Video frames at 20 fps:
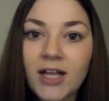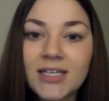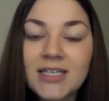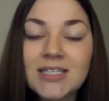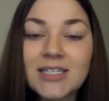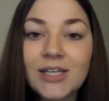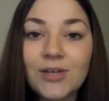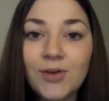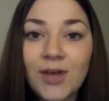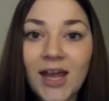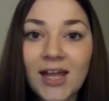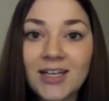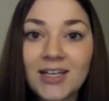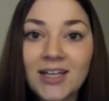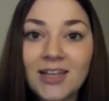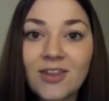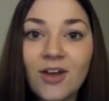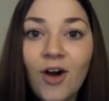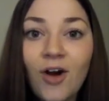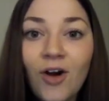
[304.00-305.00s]
is located
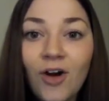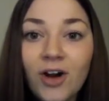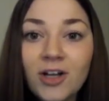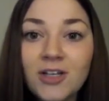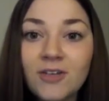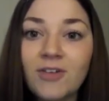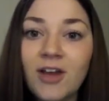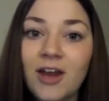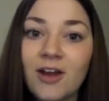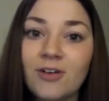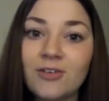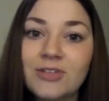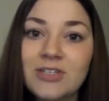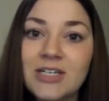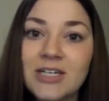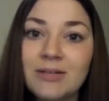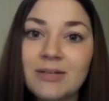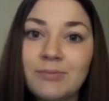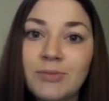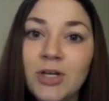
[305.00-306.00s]
in the heart of
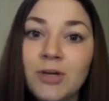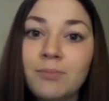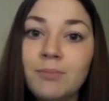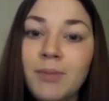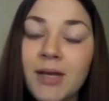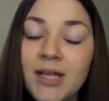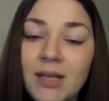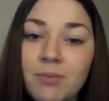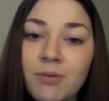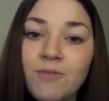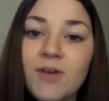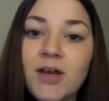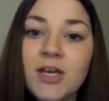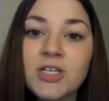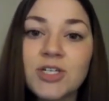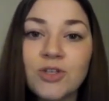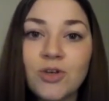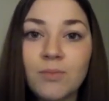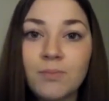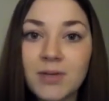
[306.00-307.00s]
Carrollton, near many
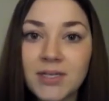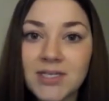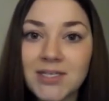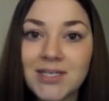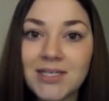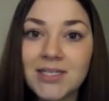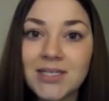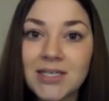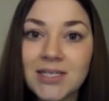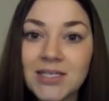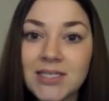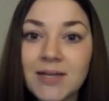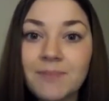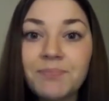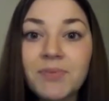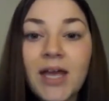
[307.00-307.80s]
professional businesses,